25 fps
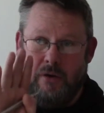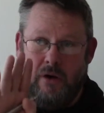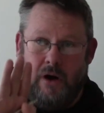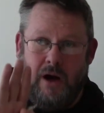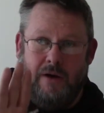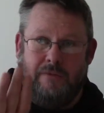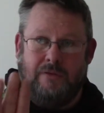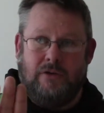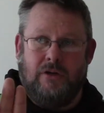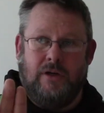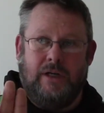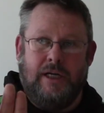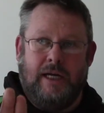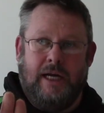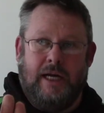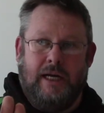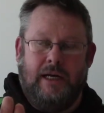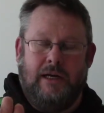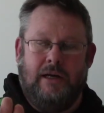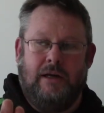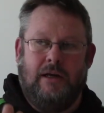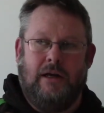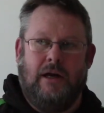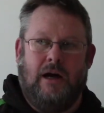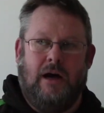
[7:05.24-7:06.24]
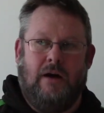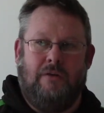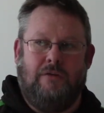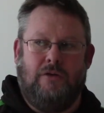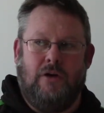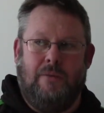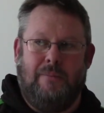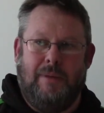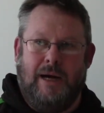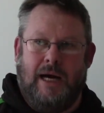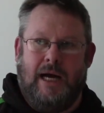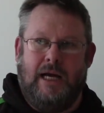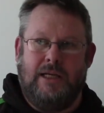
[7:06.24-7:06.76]
I've gone in, I've
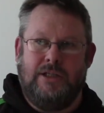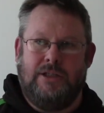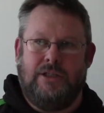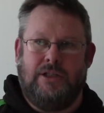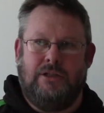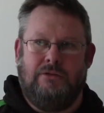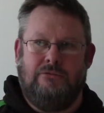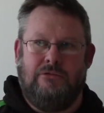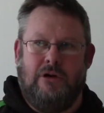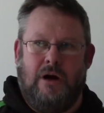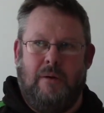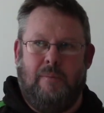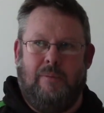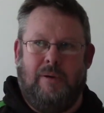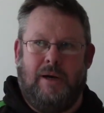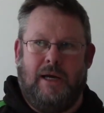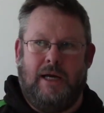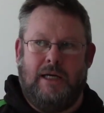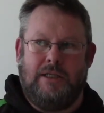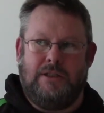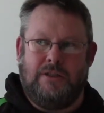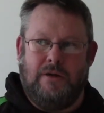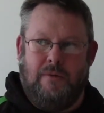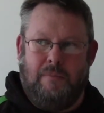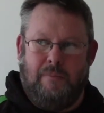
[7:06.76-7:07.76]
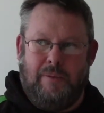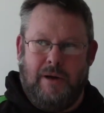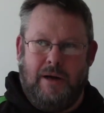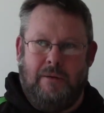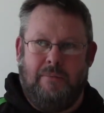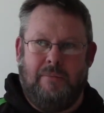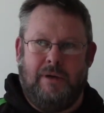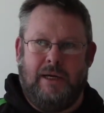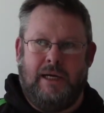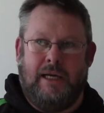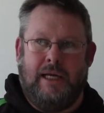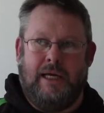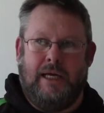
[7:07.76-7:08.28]
got my hands in the right place, I've bent
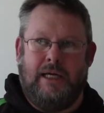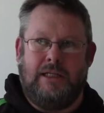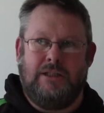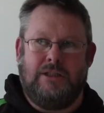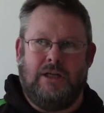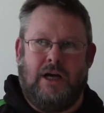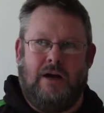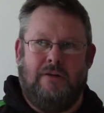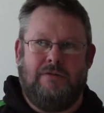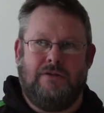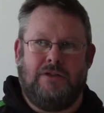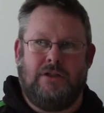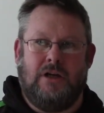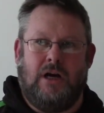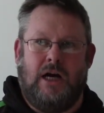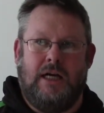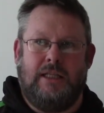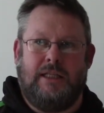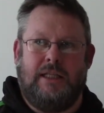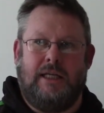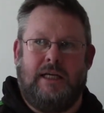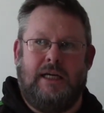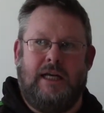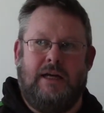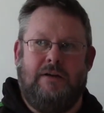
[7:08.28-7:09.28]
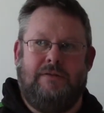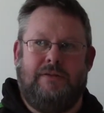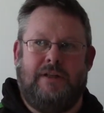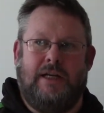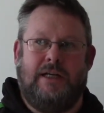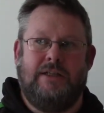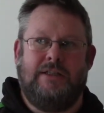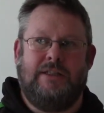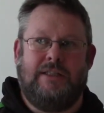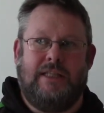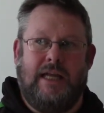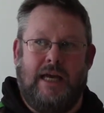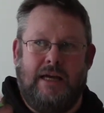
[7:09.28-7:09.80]
my knees, I've started the lift
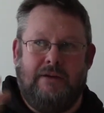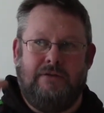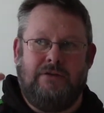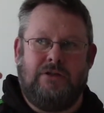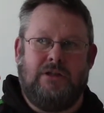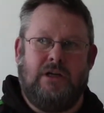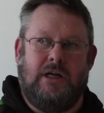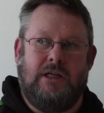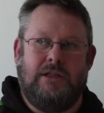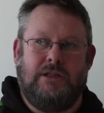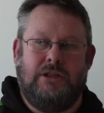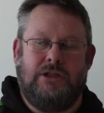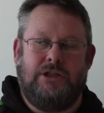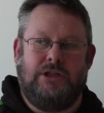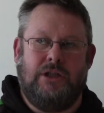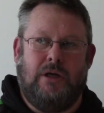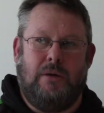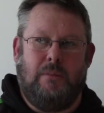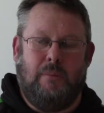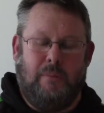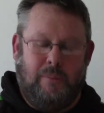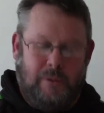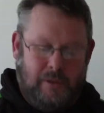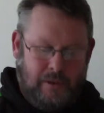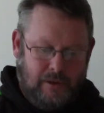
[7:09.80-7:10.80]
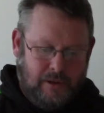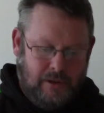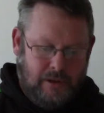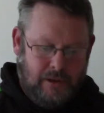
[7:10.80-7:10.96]
as Dave started to jump.